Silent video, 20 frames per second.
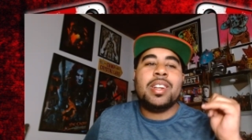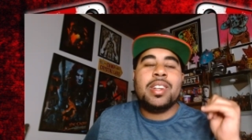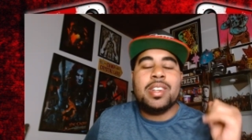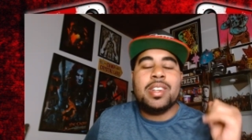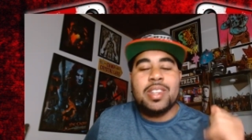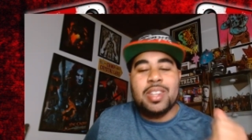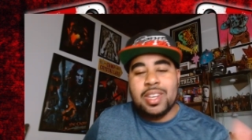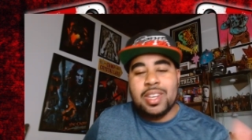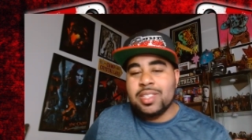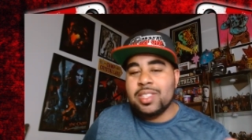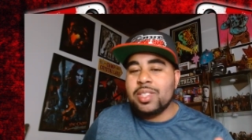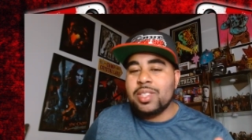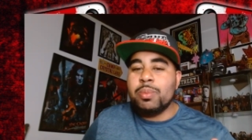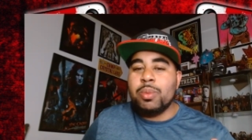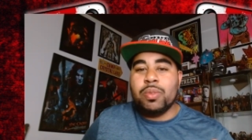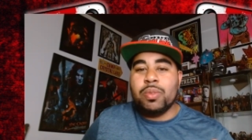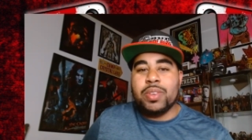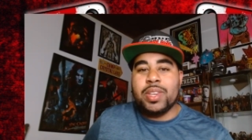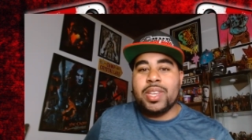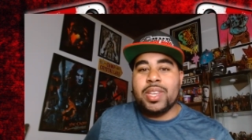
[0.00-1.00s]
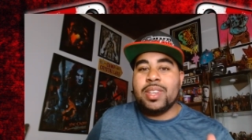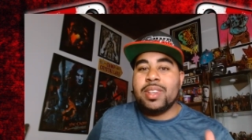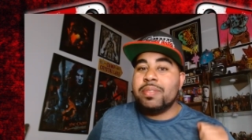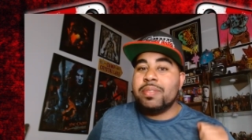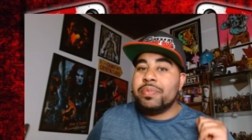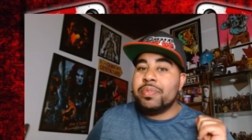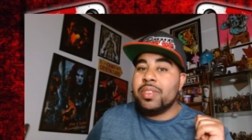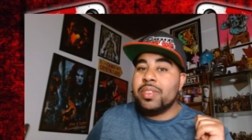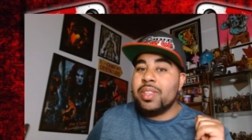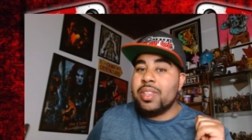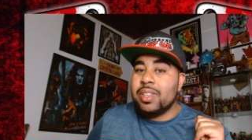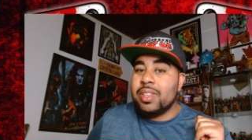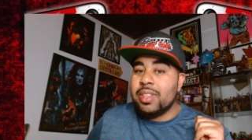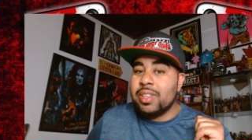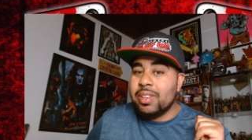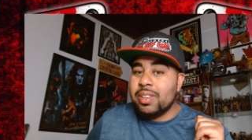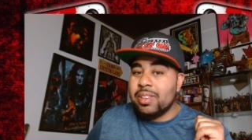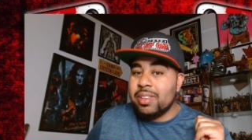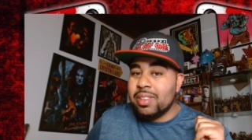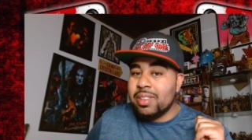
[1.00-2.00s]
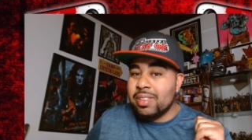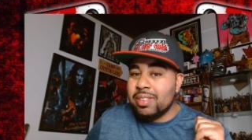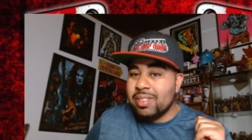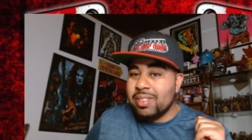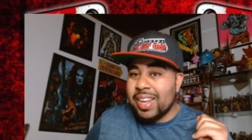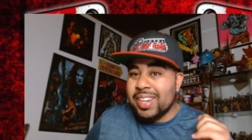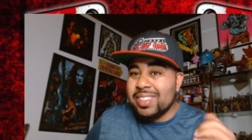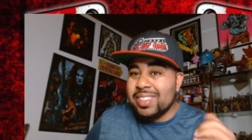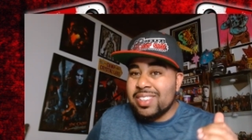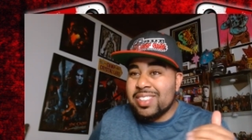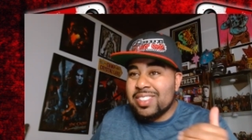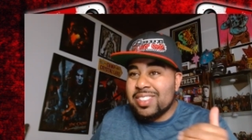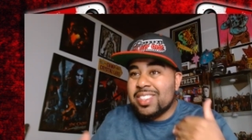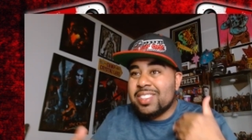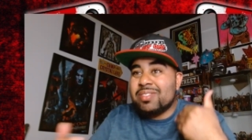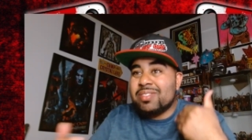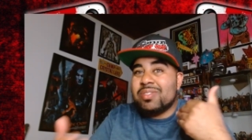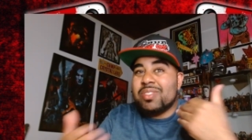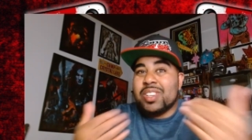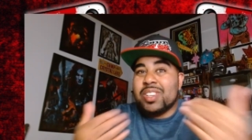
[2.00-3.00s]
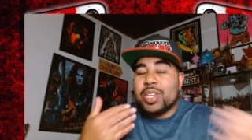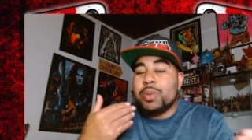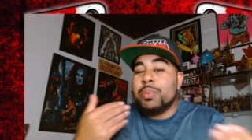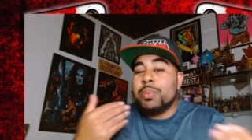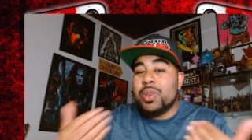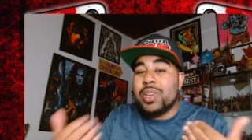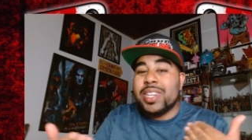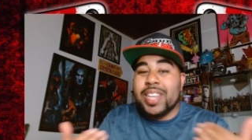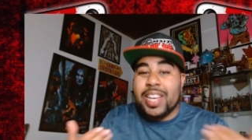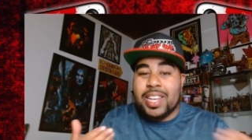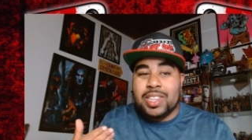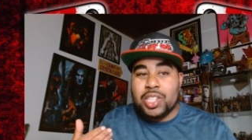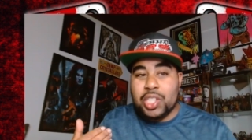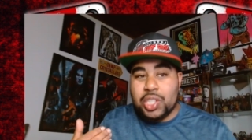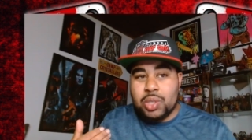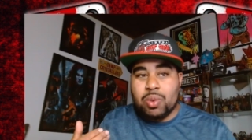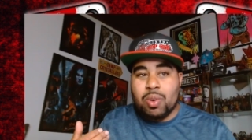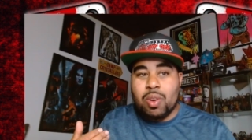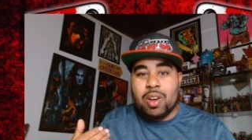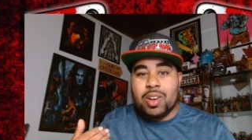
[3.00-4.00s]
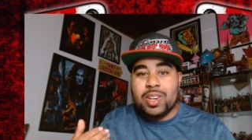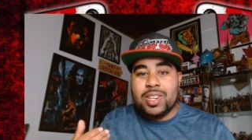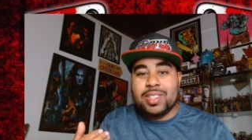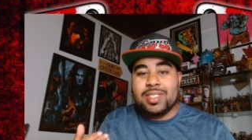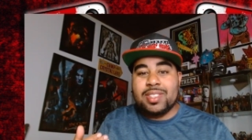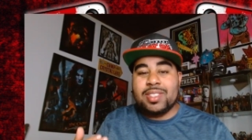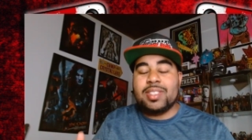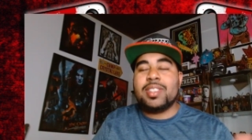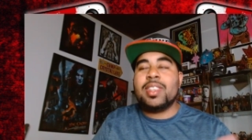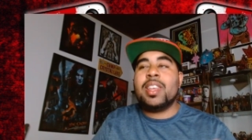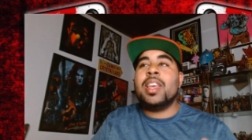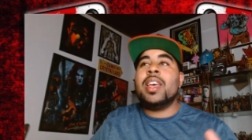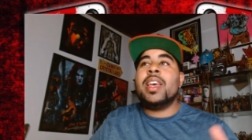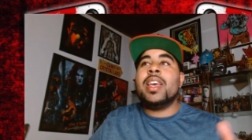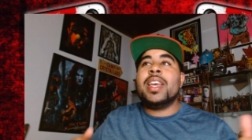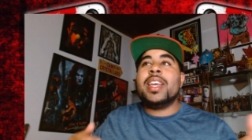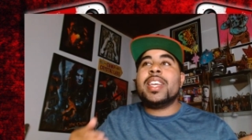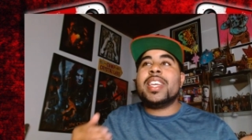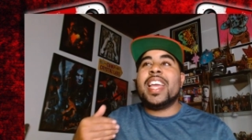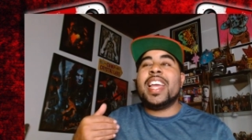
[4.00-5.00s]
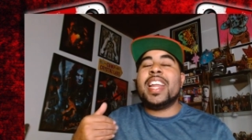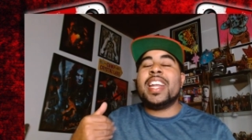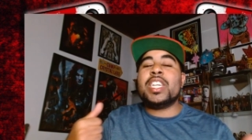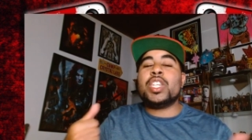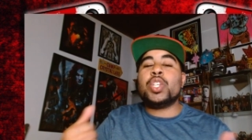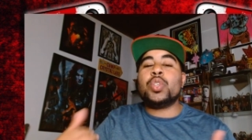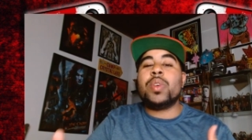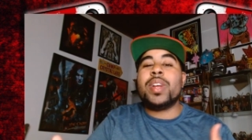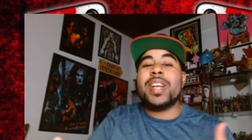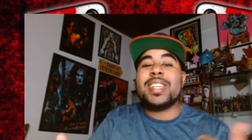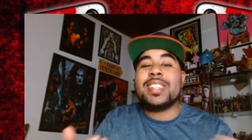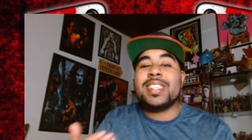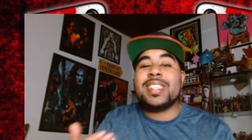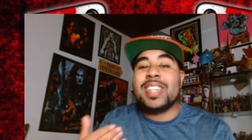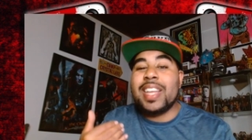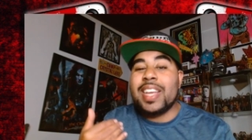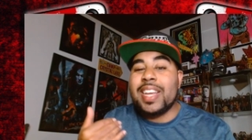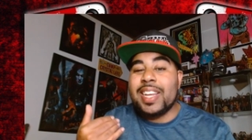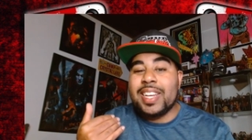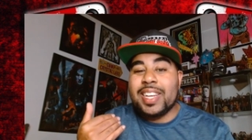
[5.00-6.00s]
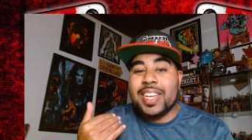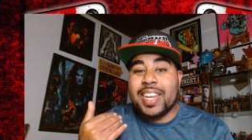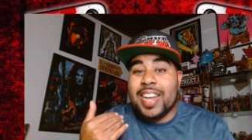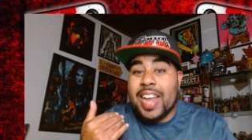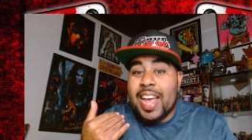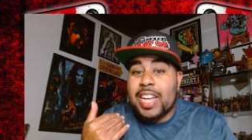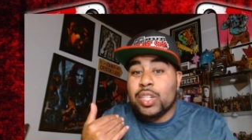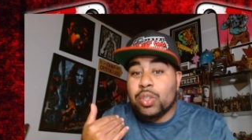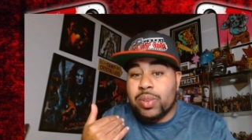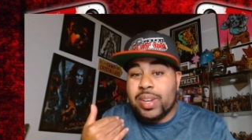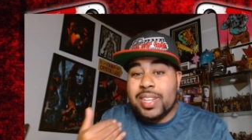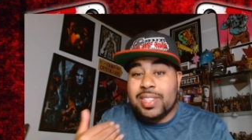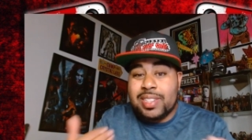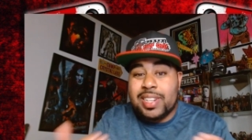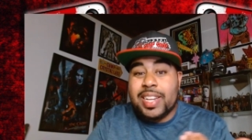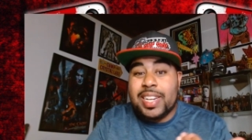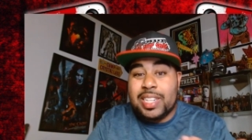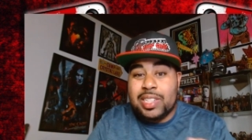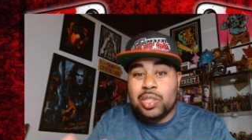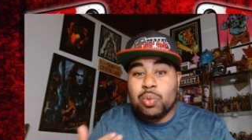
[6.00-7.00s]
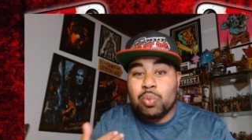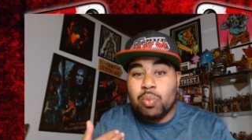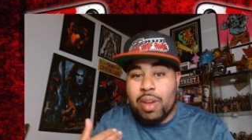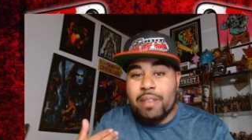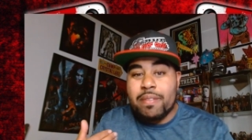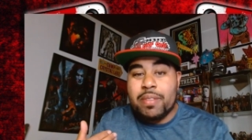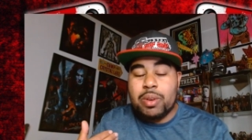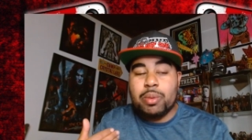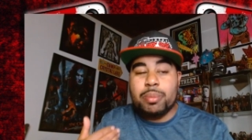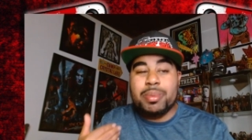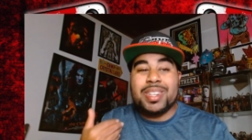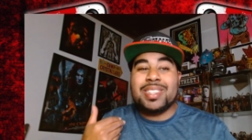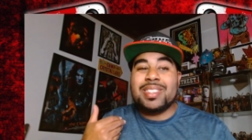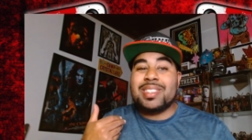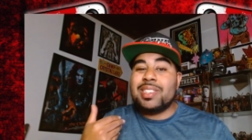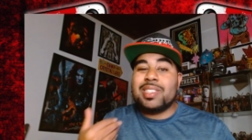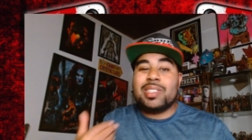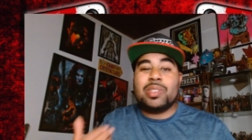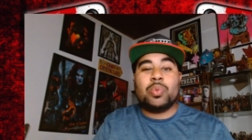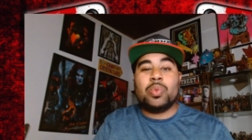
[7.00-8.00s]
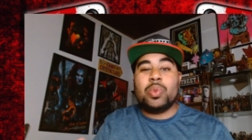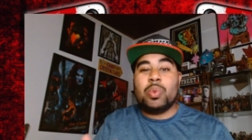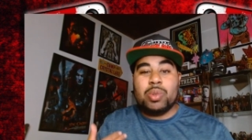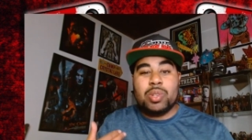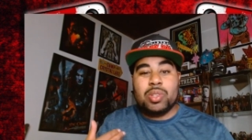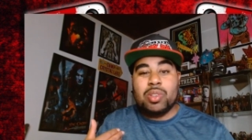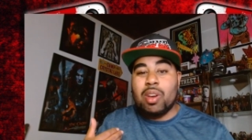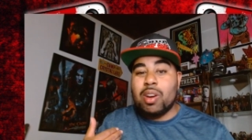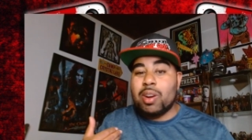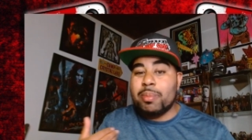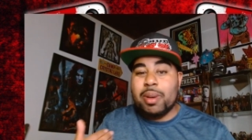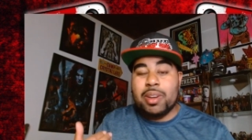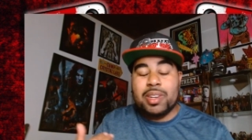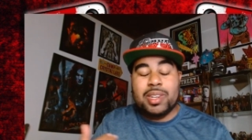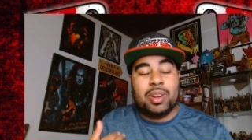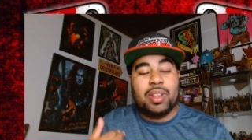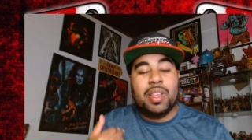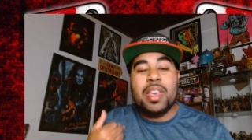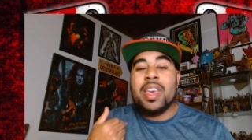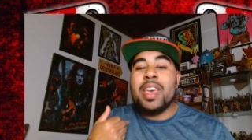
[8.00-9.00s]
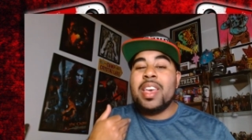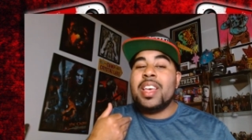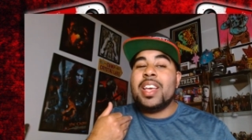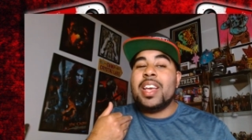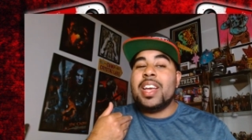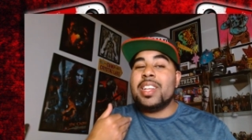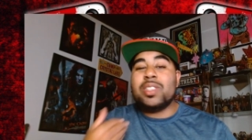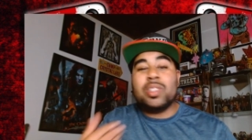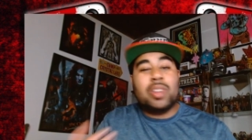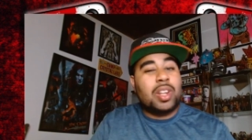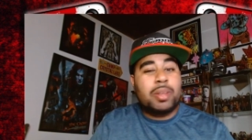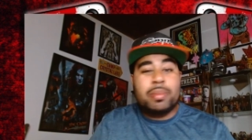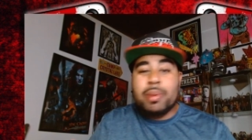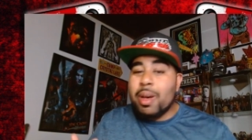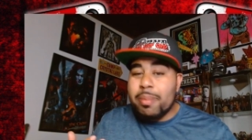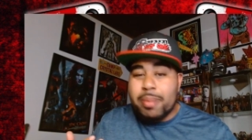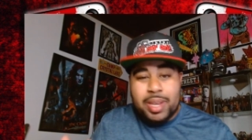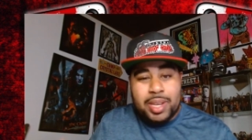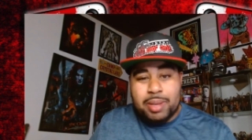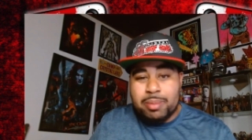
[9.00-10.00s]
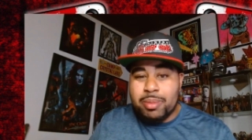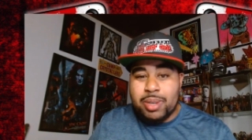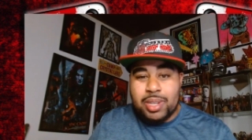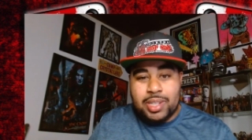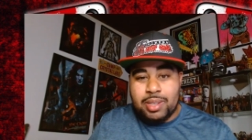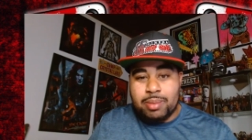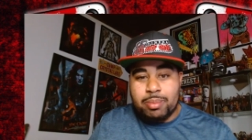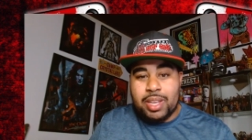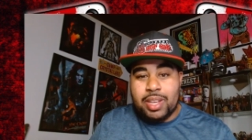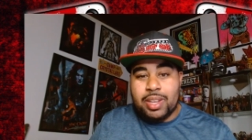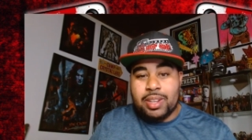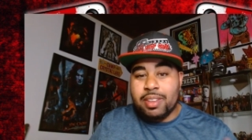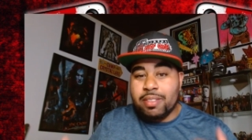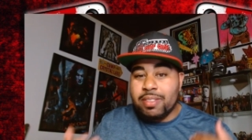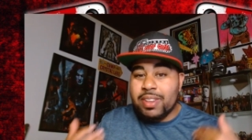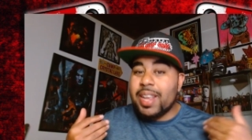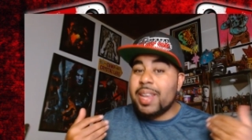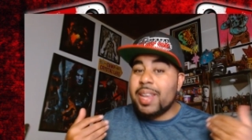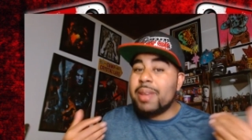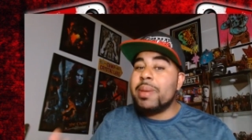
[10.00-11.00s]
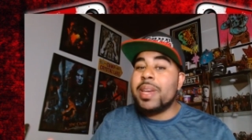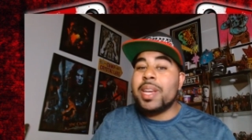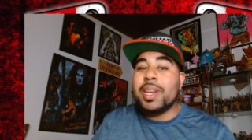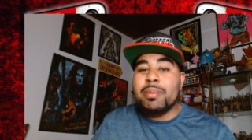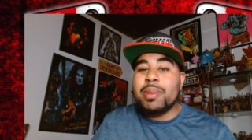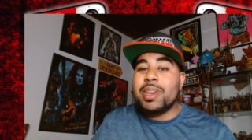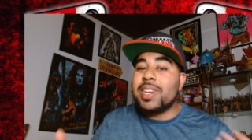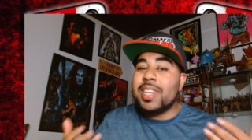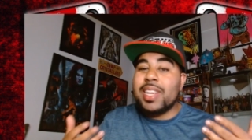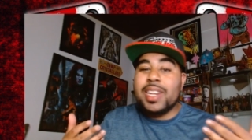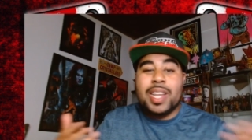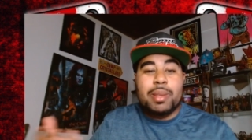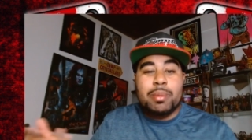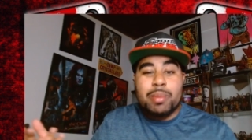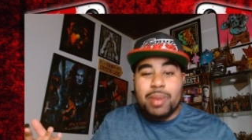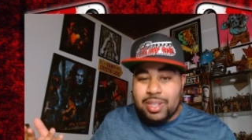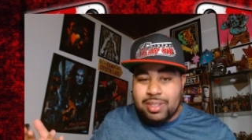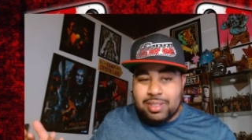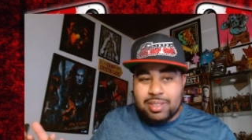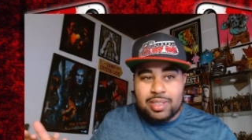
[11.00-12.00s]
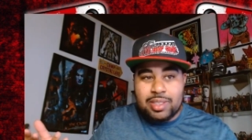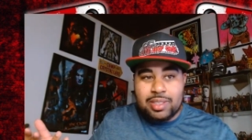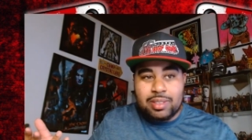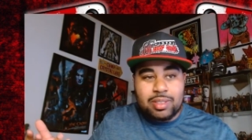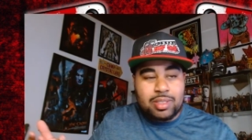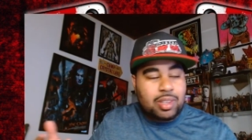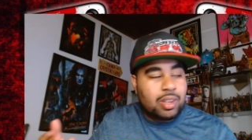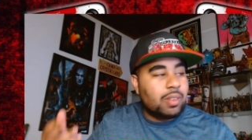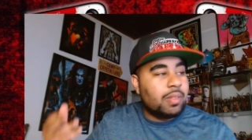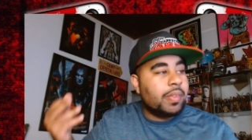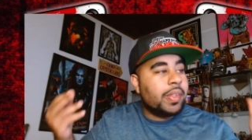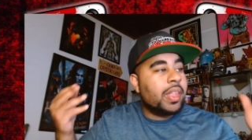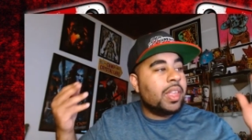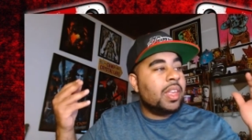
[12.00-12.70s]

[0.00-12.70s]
Does this movie, like, does it communicate to general audiences? Can that translate into revenue? Because this is what we're talking about here. It's all about making money, man. If it ain't making money, it ain't making sense. So